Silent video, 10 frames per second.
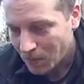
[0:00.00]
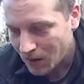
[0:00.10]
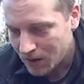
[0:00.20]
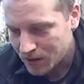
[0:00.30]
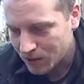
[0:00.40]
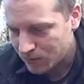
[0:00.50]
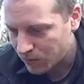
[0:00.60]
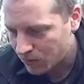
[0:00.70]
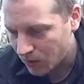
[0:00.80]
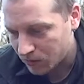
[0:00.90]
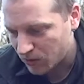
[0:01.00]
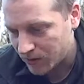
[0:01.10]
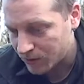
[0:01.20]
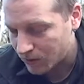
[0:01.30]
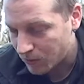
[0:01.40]
enjoyed, well, not
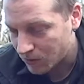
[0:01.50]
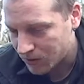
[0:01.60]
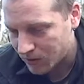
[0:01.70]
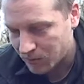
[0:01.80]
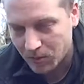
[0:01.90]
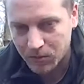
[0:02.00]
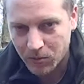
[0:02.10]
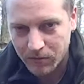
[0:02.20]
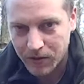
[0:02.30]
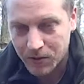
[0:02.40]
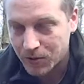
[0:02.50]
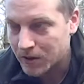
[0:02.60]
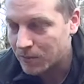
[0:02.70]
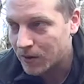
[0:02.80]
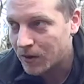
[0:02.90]
enjoyed watching it, you probably wouldn't have enjoyed it,
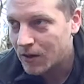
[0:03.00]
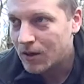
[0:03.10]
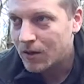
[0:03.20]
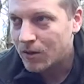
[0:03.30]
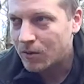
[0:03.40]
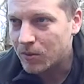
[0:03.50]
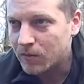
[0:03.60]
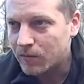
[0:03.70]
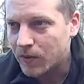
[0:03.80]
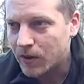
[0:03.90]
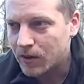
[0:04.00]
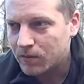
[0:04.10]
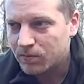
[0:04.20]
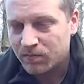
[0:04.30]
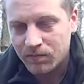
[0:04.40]
but hope you've been
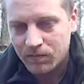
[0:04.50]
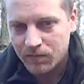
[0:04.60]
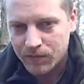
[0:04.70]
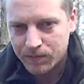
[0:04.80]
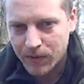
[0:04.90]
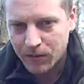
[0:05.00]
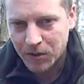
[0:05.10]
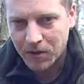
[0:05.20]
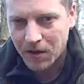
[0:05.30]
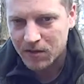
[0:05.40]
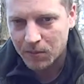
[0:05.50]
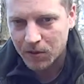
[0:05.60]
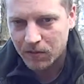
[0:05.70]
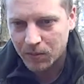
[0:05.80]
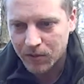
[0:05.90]
able to take something
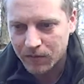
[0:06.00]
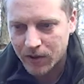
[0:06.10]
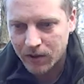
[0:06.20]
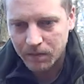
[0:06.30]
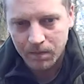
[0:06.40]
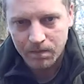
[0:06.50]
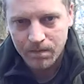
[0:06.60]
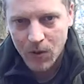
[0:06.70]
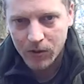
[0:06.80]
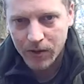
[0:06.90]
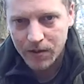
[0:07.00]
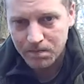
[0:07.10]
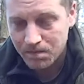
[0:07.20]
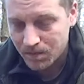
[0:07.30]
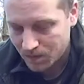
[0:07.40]
from this video. Okay,
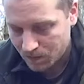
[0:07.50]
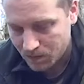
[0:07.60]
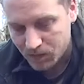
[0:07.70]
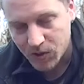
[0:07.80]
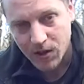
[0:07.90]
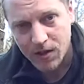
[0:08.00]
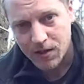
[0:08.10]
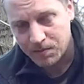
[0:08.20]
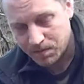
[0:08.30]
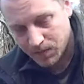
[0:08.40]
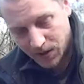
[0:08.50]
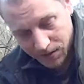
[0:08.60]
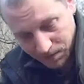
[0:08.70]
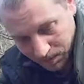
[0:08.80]
see you later, bye.